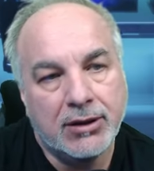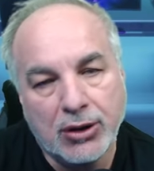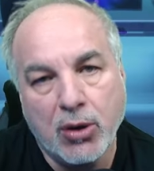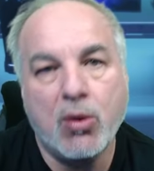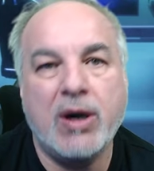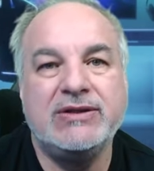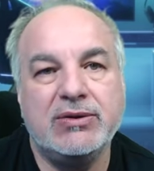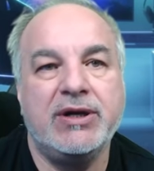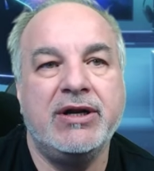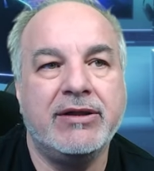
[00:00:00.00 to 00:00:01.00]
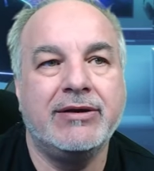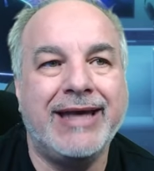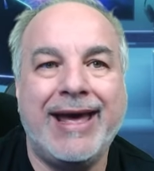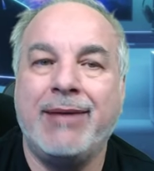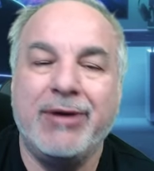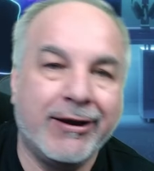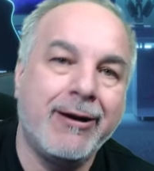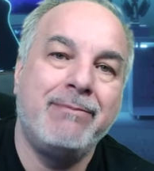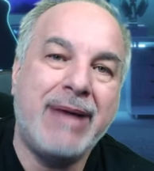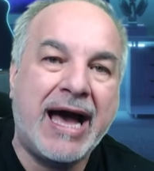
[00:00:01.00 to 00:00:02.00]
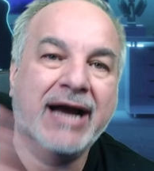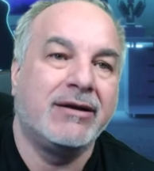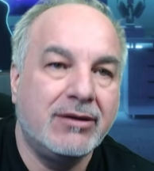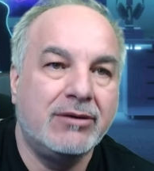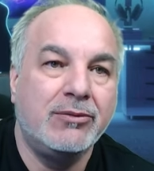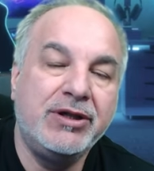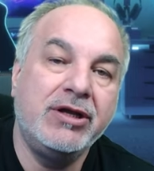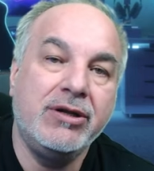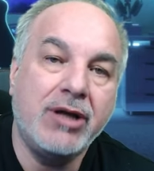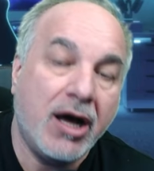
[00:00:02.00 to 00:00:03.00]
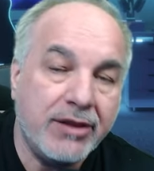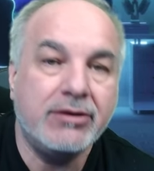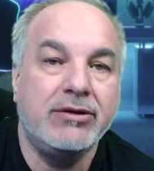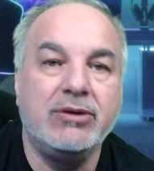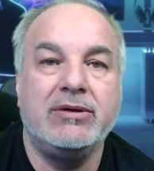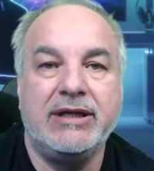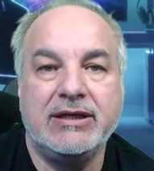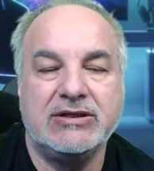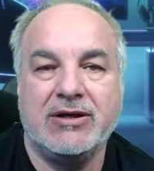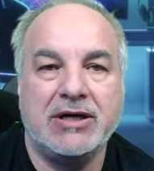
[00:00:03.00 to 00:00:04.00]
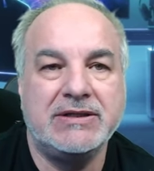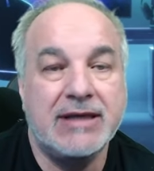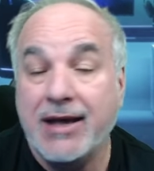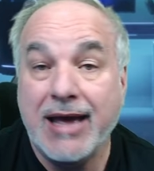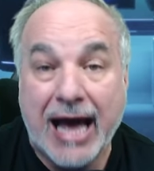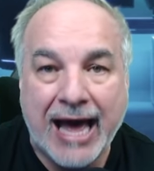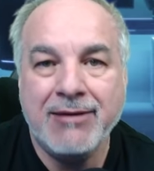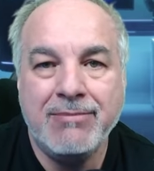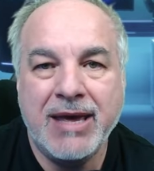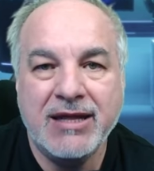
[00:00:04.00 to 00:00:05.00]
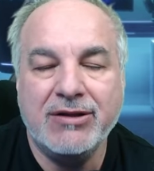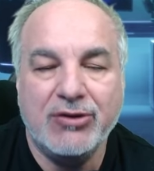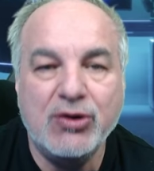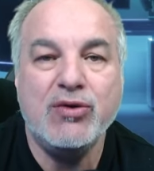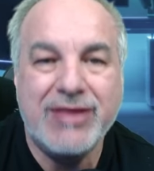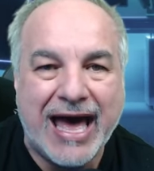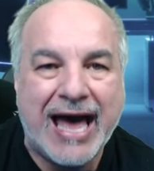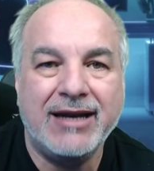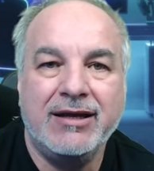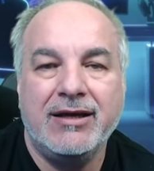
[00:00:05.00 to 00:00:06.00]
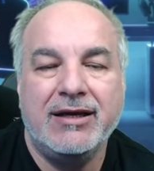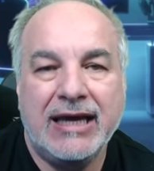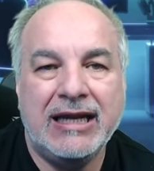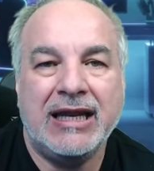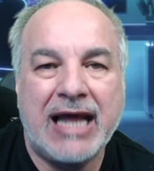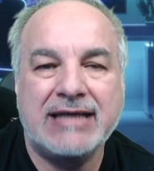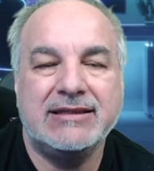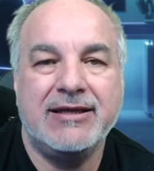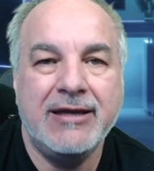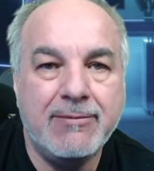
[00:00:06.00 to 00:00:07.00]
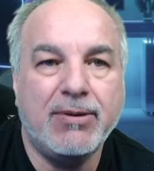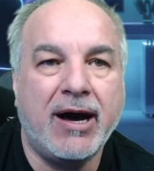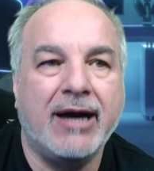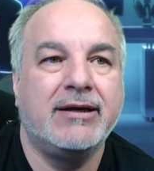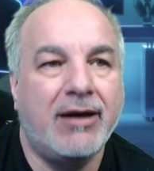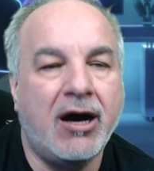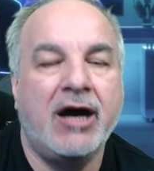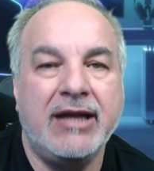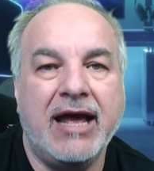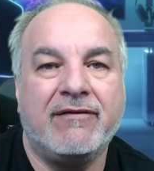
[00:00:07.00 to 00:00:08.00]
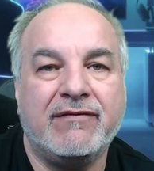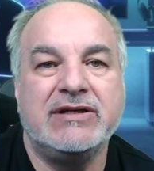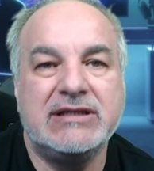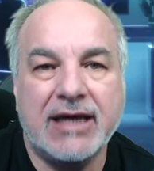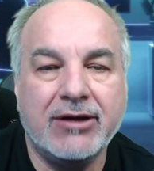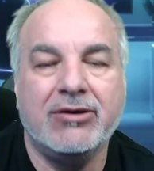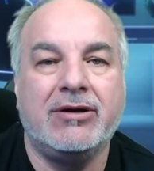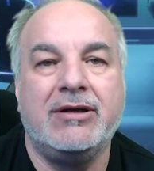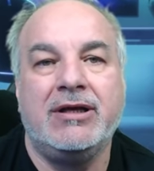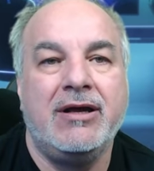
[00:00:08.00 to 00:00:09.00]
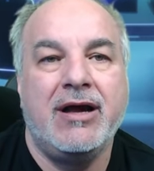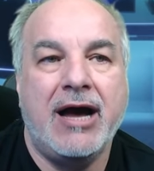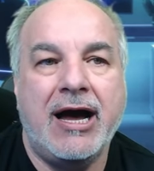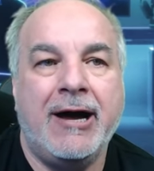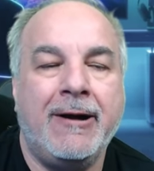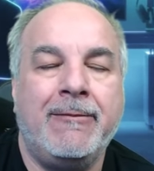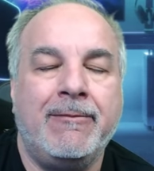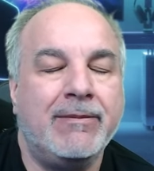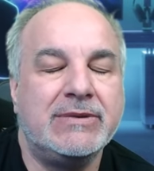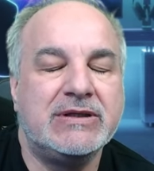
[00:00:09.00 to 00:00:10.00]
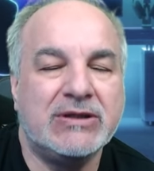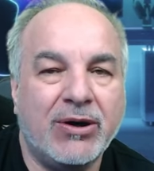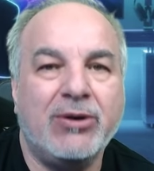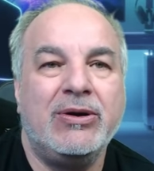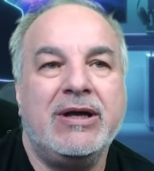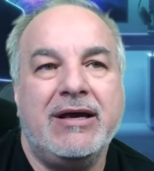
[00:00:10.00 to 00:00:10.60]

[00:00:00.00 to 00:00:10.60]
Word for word: go on to another game, and come back when the other new league starts. I may do that in Last Epoch on every cycle. Um, so